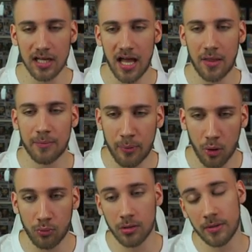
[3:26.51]
And the
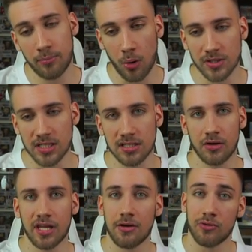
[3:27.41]
poll will be posted
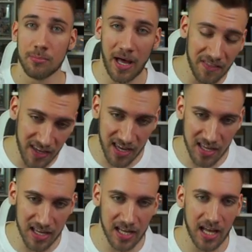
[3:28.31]
on every Monday.